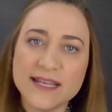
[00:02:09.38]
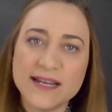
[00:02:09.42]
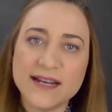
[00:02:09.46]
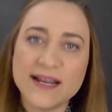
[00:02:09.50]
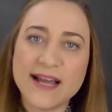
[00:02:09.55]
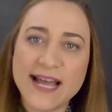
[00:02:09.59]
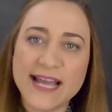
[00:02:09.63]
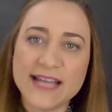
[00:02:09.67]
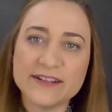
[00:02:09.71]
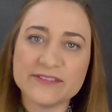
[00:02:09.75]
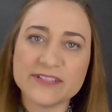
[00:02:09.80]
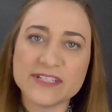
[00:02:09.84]
in a
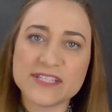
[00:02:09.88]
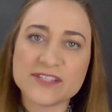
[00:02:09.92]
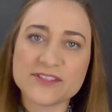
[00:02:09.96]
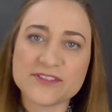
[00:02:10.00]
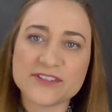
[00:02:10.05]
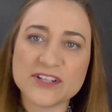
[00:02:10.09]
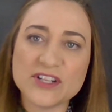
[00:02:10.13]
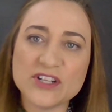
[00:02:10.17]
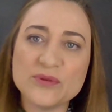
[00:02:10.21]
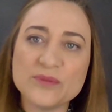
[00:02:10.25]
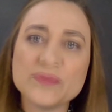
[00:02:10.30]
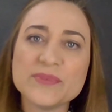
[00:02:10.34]
high-risk
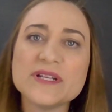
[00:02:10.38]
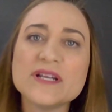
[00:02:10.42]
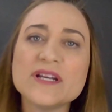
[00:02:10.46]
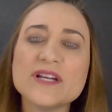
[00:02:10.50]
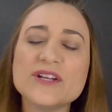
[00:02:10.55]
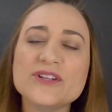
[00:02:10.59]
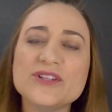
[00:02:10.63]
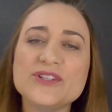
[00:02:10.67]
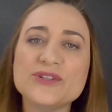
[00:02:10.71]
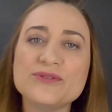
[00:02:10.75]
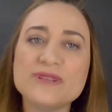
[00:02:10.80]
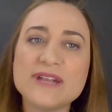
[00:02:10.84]
group
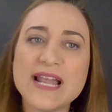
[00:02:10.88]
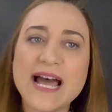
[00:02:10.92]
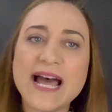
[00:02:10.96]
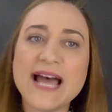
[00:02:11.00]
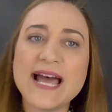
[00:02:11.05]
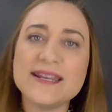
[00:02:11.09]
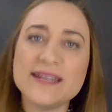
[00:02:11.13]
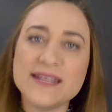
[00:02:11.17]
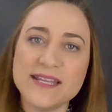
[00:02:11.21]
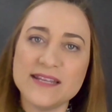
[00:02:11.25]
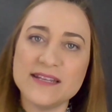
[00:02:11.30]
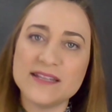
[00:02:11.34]
do
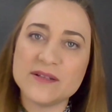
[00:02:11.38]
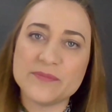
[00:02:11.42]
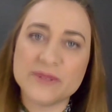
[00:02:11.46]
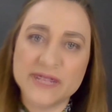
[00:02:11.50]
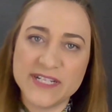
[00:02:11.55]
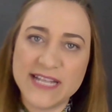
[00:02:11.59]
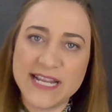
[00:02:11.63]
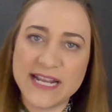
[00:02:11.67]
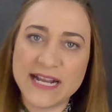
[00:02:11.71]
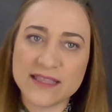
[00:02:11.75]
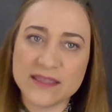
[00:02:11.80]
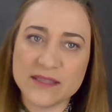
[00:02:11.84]
not need to
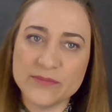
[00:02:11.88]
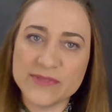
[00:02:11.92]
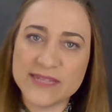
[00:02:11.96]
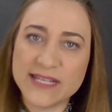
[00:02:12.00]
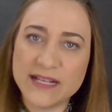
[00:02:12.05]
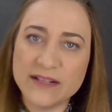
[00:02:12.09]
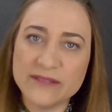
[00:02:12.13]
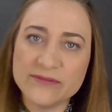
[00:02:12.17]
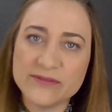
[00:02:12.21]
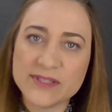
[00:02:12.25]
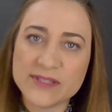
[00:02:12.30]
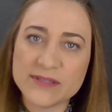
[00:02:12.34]
protect
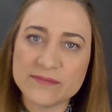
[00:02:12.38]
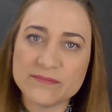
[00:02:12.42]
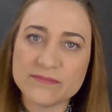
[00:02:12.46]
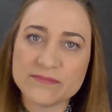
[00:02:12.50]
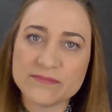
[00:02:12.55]
themselves.